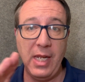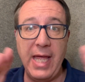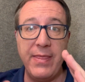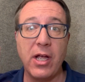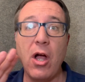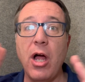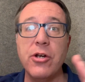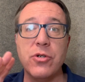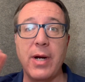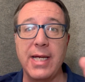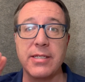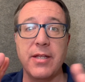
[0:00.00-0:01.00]
and the
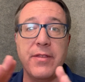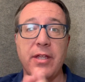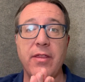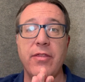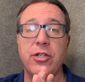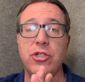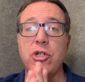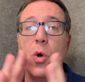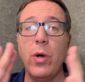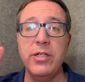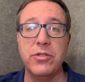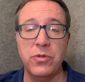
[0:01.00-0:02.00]
contrast and the, the
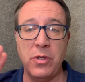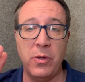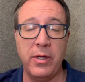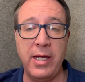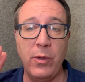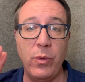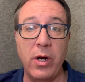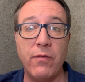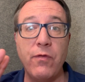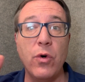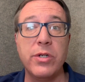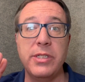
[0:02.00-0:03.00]
choice that it, we are
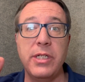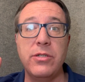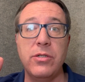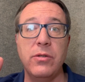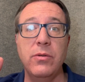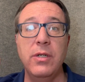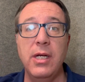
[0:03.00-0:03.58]
forced into